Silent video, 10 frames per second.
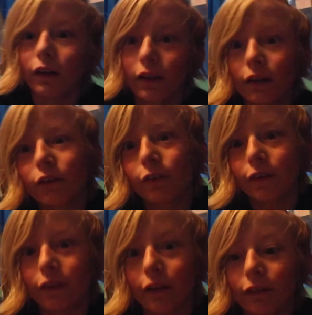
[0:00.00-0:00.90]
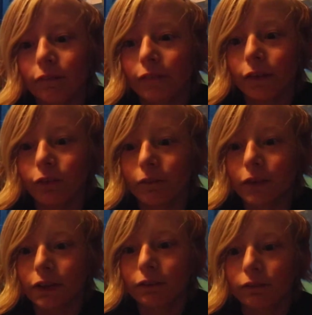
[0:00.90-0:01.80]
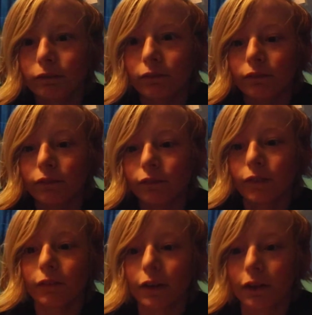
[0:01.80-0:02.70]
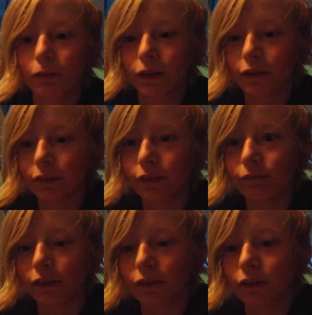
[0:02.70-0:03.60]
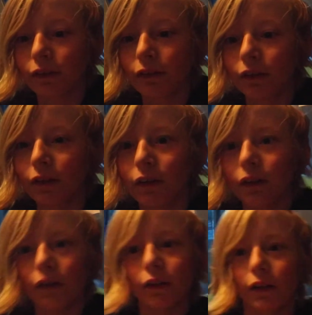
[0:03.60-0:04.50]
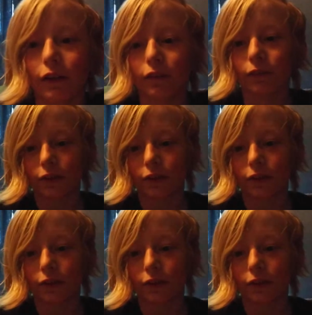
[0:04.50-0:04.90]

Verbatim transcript: you like this for a second before my to my tripod can turn back on. Okay guys, my